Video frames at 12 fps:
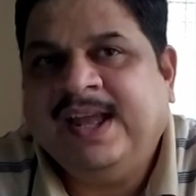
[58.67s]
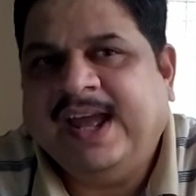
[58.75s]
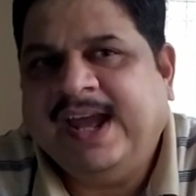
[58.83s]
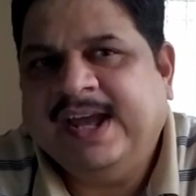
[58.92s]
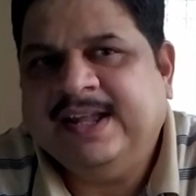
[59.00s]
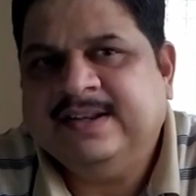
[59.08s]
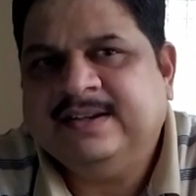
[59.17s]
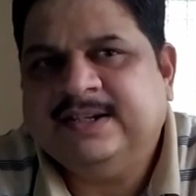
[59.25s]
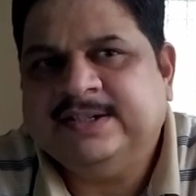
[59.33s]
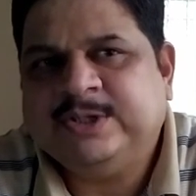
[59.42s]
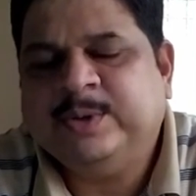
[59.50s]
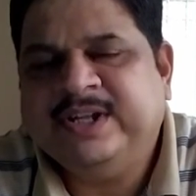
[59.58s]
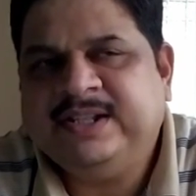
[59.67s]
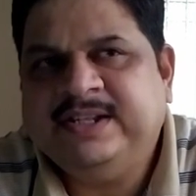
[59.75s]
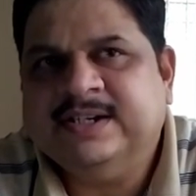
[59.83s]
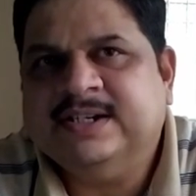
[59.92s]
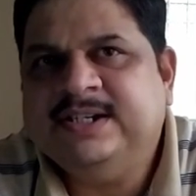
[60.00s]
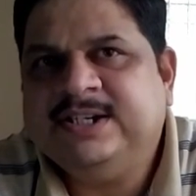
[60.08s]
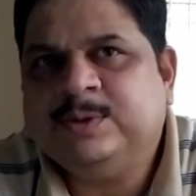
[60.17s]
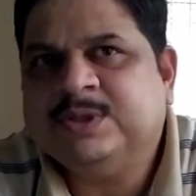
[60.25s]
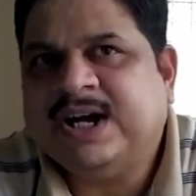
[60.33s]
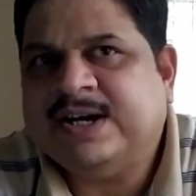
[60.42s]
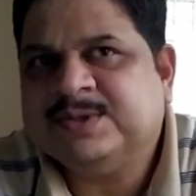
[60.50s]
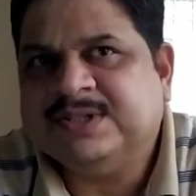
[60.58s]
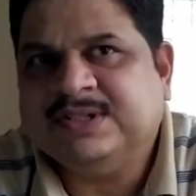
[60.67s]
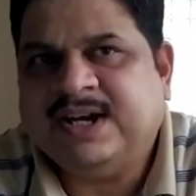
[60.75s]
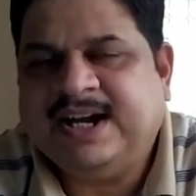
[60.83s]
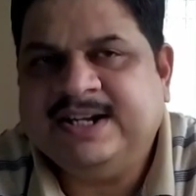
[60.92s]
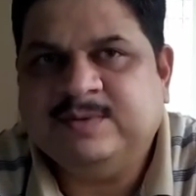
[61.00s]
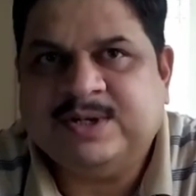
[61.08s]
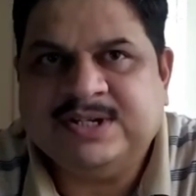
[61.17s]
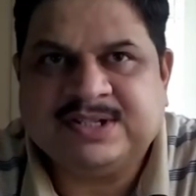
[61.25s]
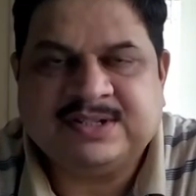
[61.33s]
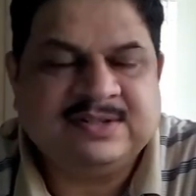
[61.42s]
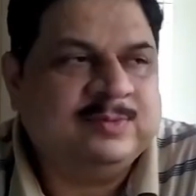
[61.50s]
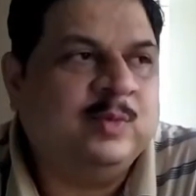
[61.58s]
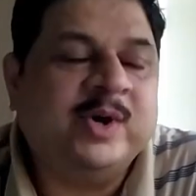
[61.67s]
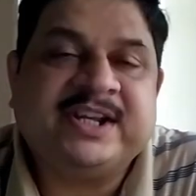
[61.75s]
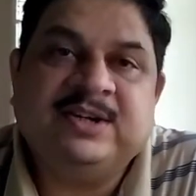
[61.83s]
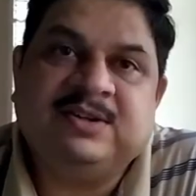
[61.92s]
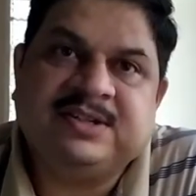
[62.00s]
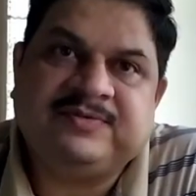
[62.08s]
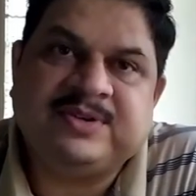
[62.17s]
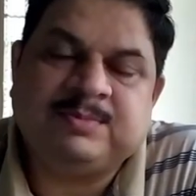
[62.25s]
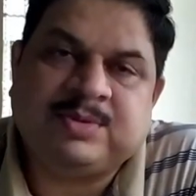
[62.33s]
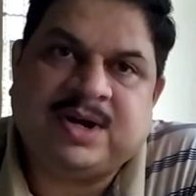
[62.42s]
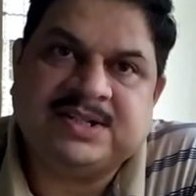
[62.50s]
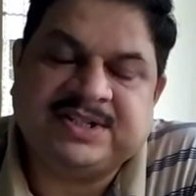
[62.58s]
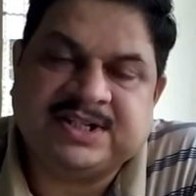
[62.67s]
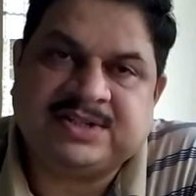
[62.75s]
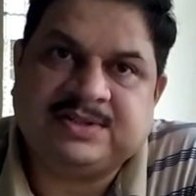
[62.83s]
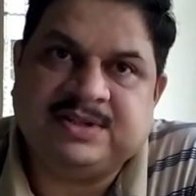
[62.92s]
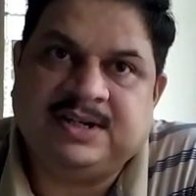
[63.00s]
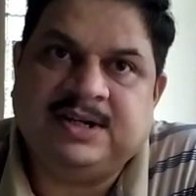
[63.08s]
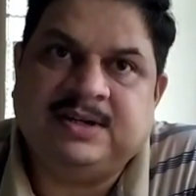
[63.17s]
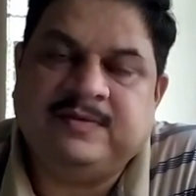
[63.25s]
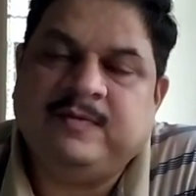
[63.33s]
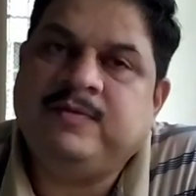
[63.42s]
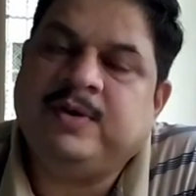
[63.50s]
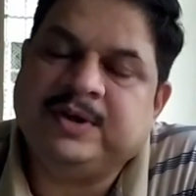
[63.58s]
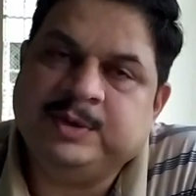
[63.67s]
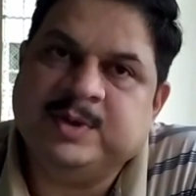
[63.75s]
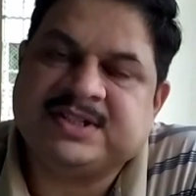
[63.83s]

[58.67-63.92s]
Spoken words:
And during the early 2000s, I was working on different projects for US